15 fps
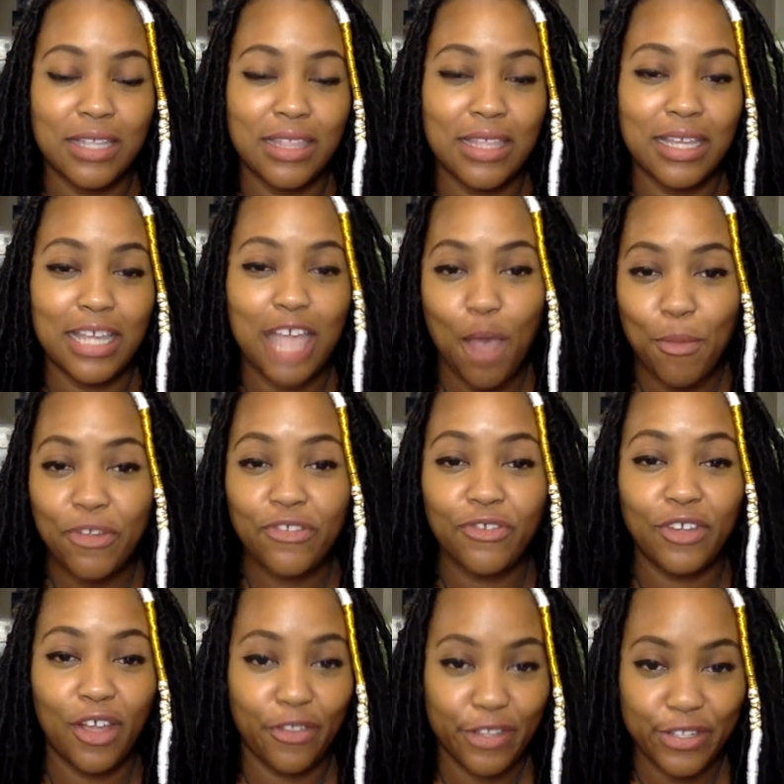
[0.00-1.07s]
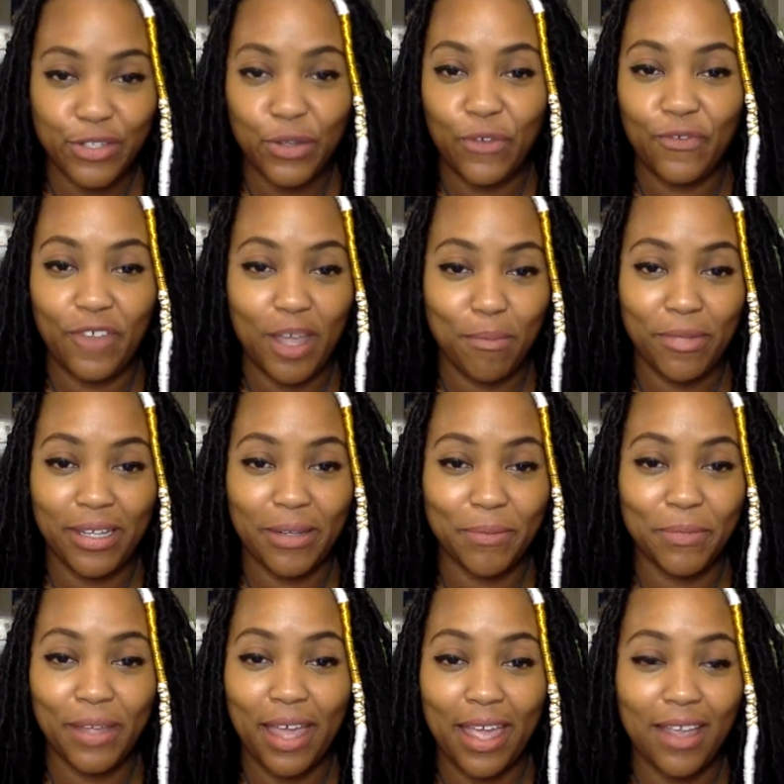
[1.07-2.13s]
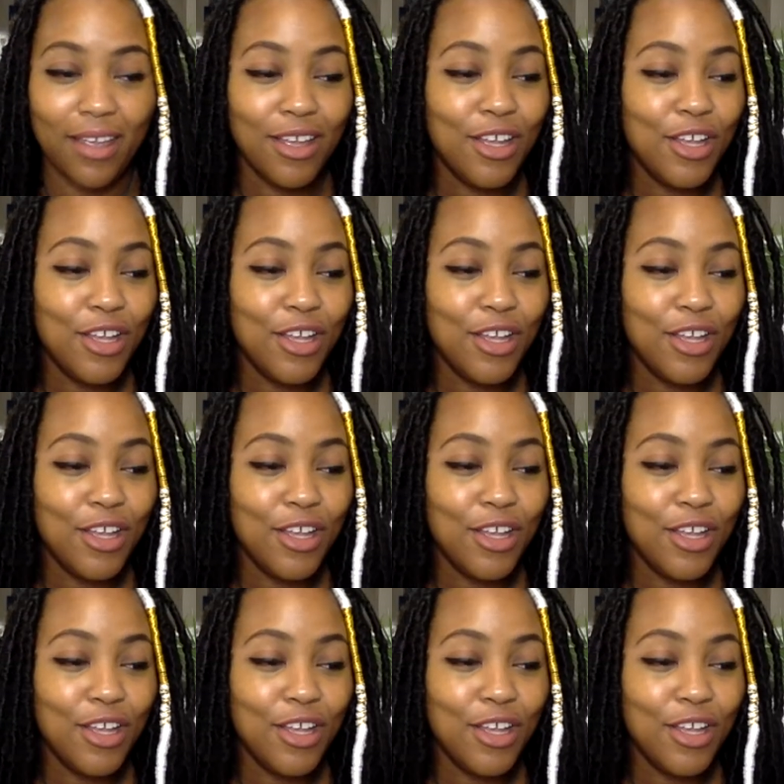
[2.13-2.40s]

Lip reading: The Chemistry of the Soul Family, okay?